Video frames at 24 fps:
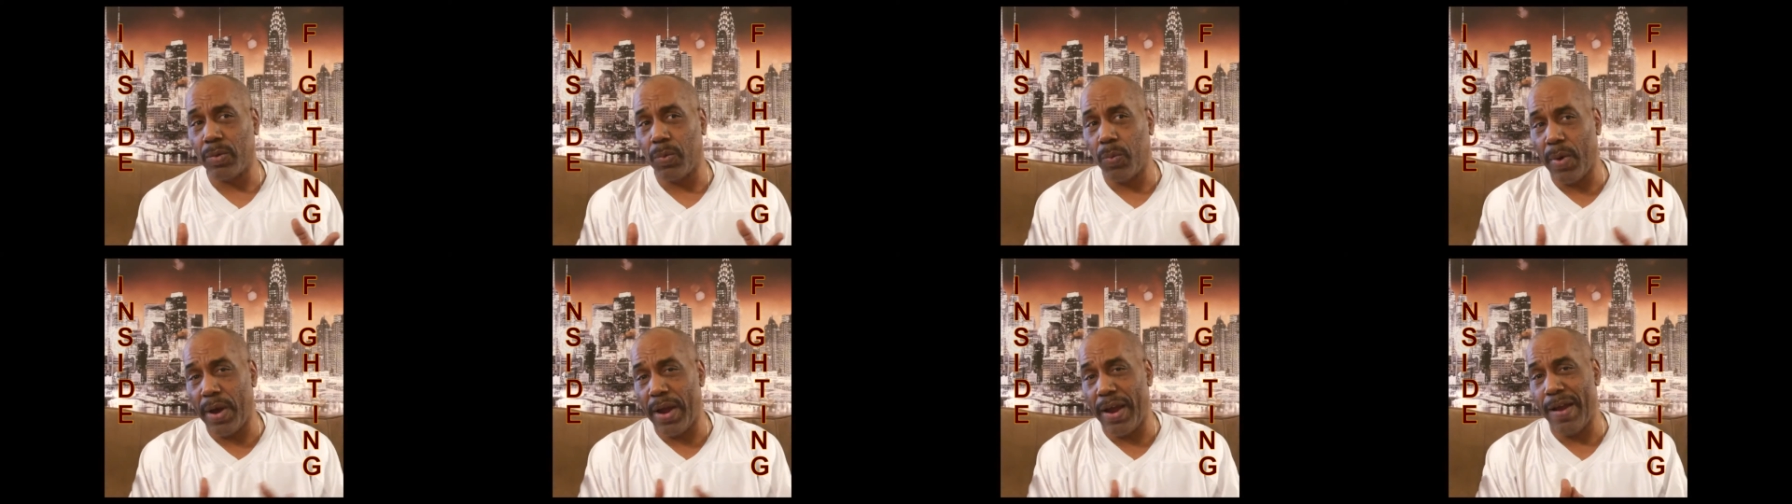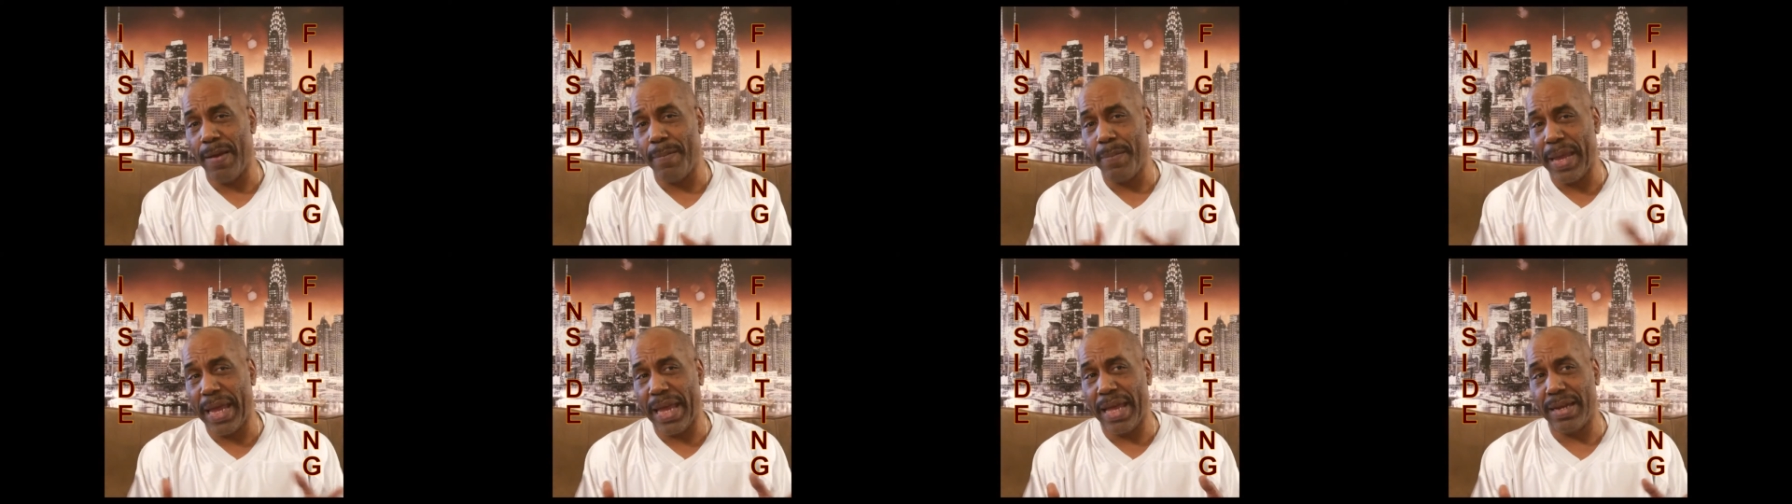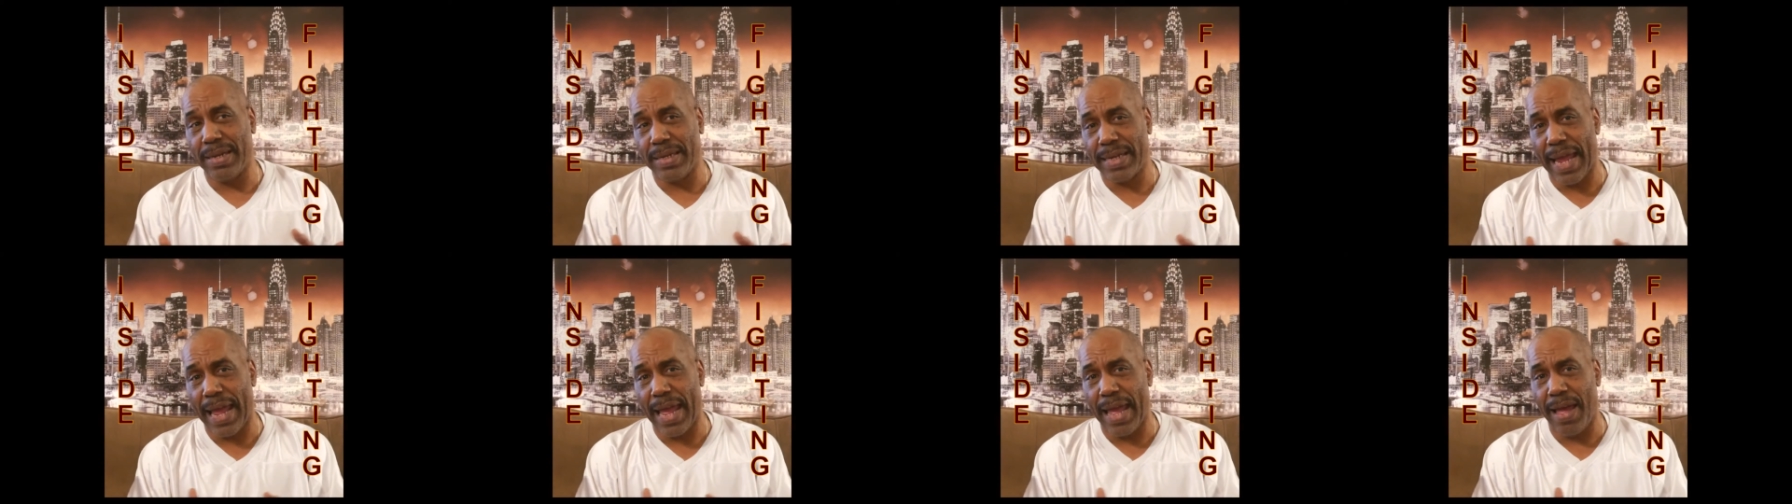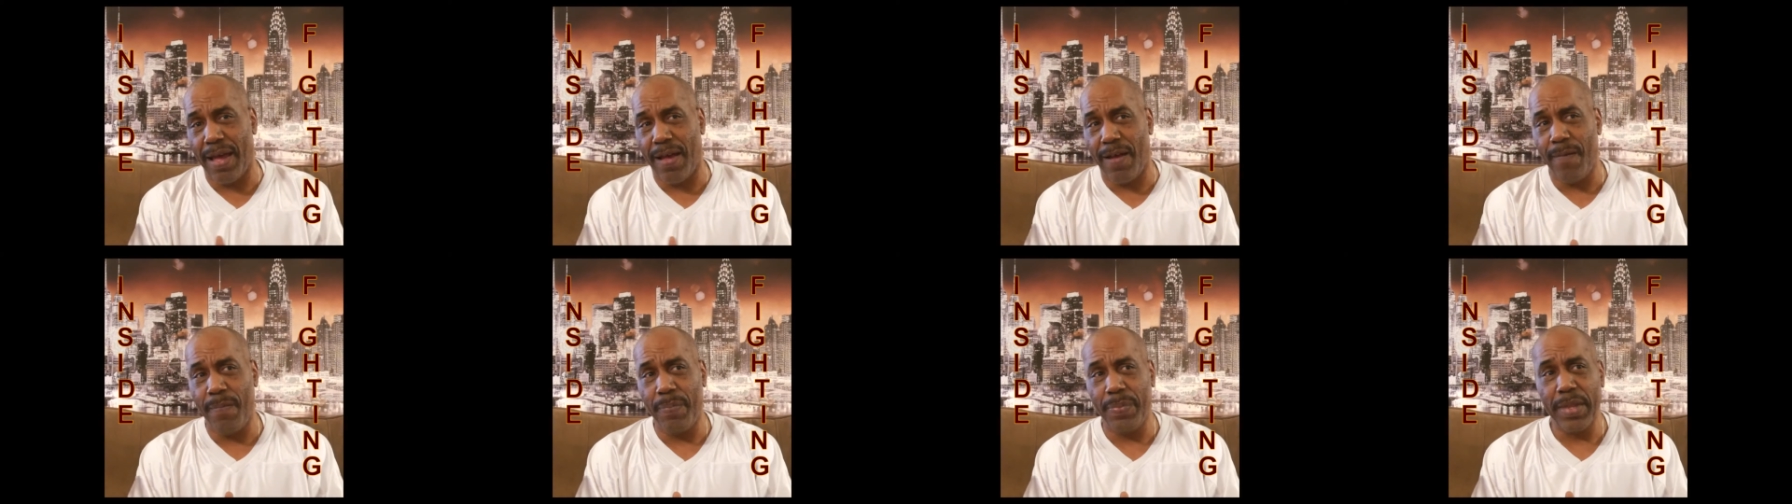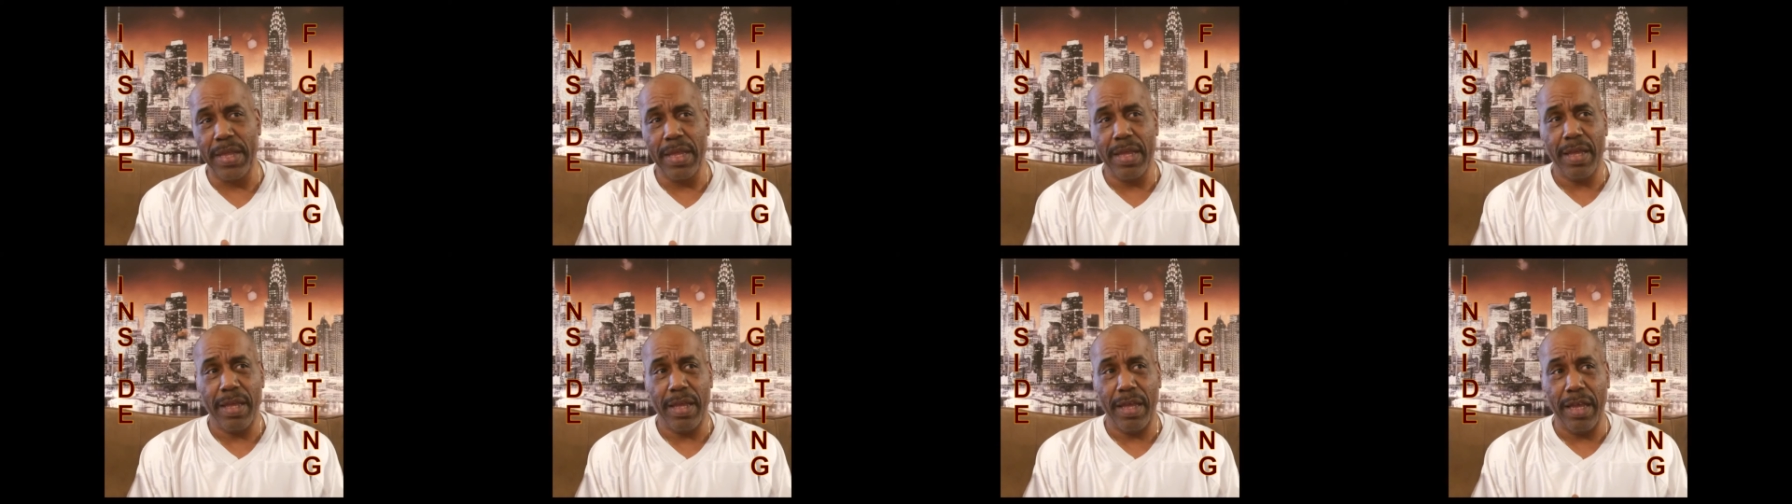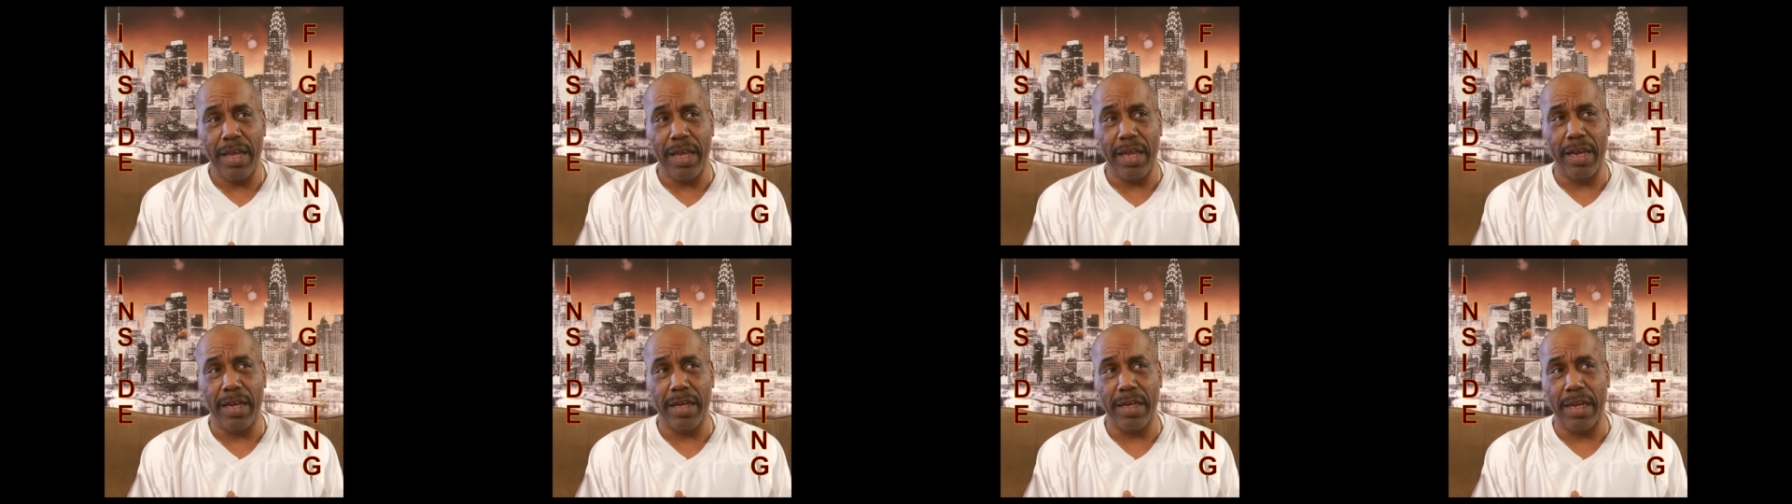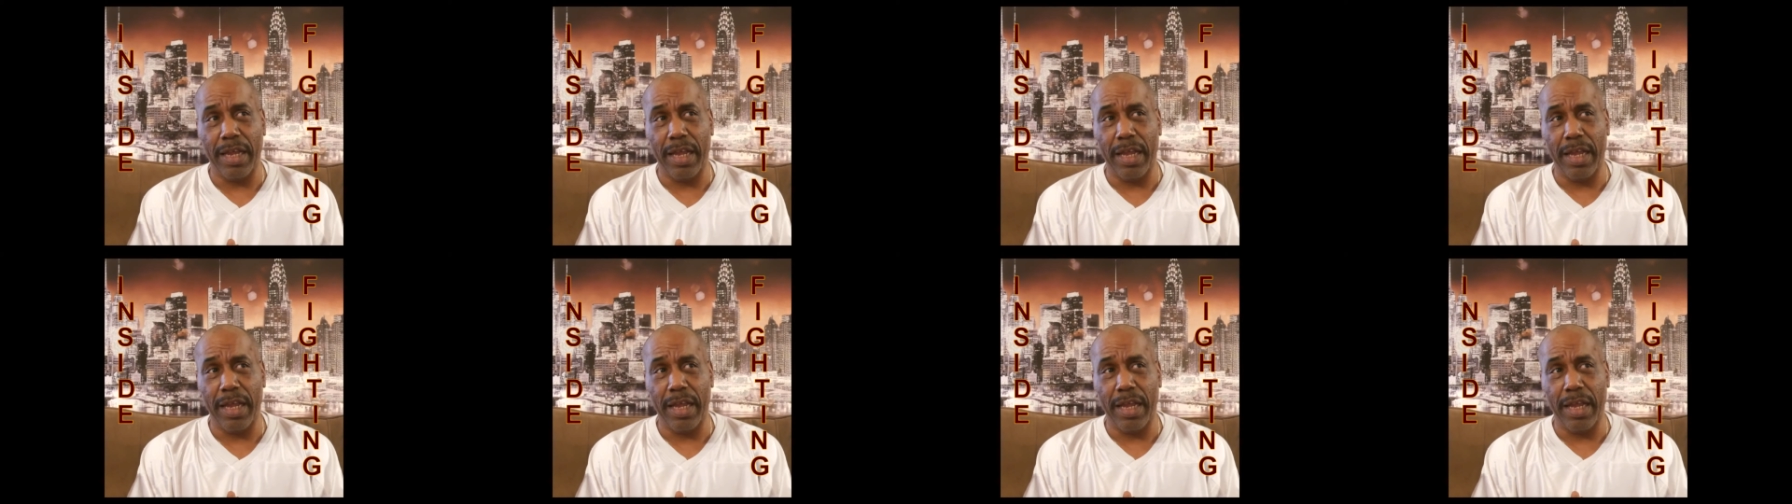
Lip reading: wear a man down and